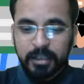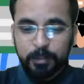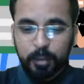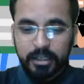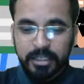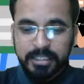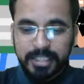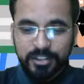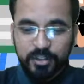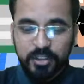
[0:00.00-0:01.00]
important
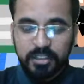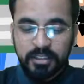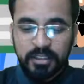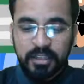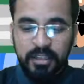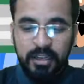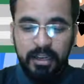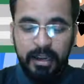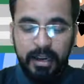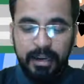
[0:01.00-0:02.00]
session,
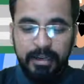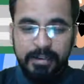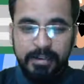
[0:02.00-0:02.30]
and